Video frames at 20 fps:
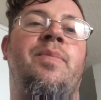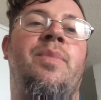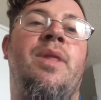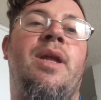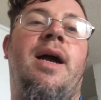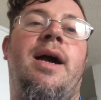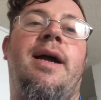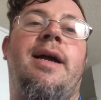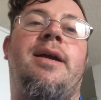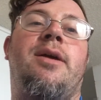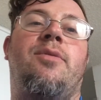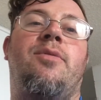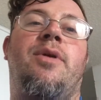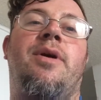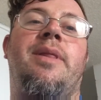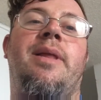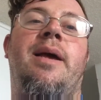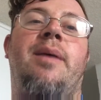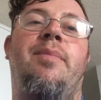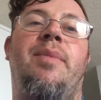I can run
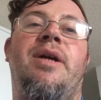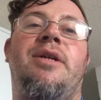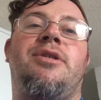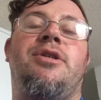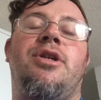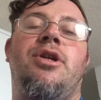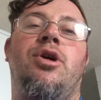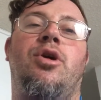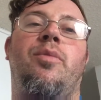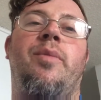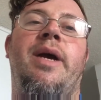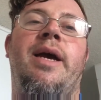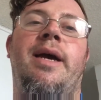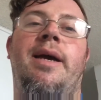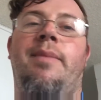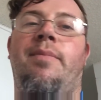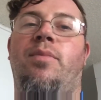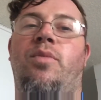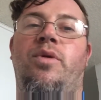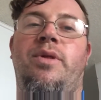that Metronome
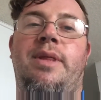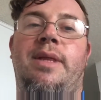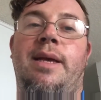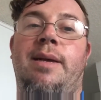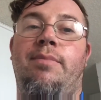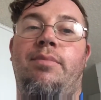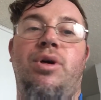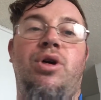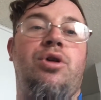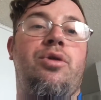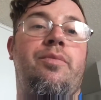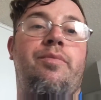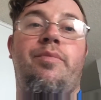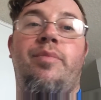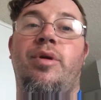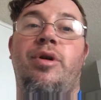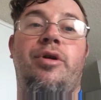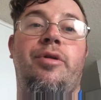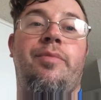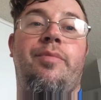app with that boop,
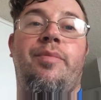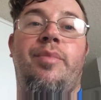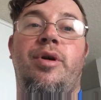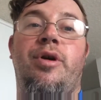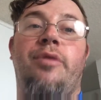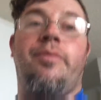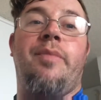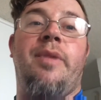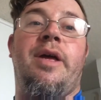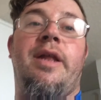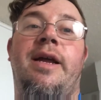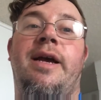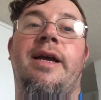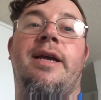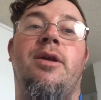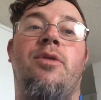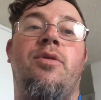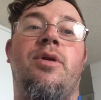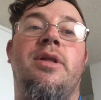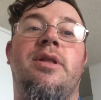boop, boop. And I
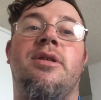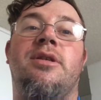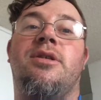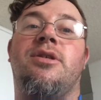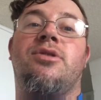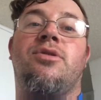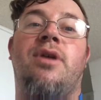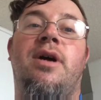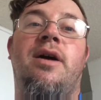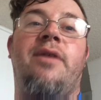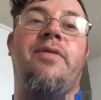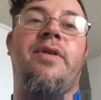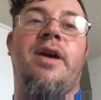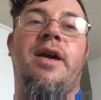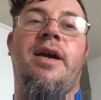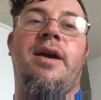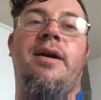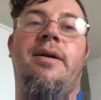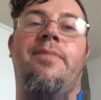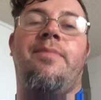can run the Strava
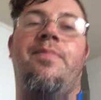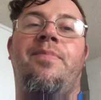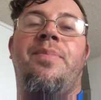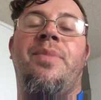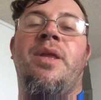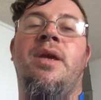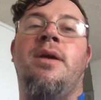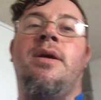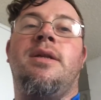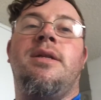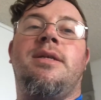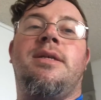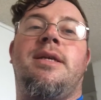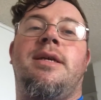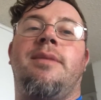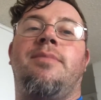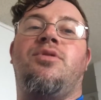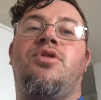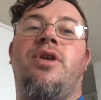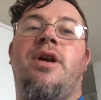app to
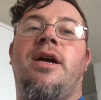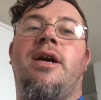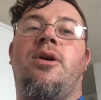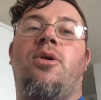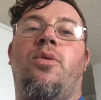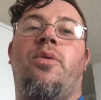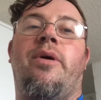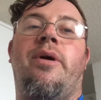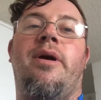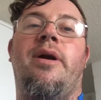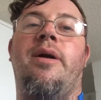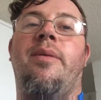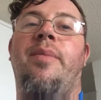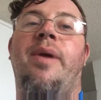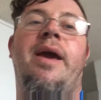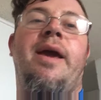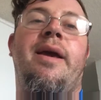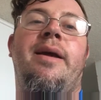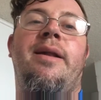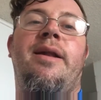keep track of where I'm
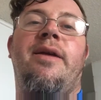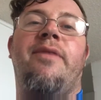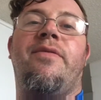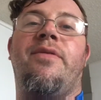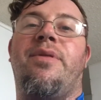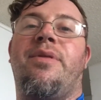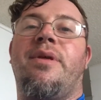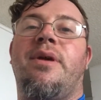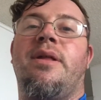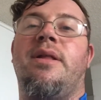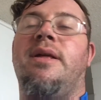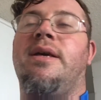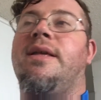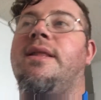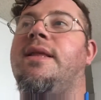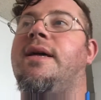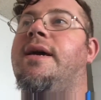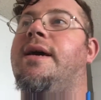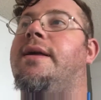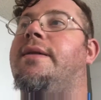at and everything like
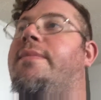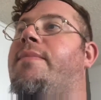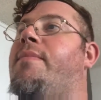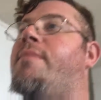that.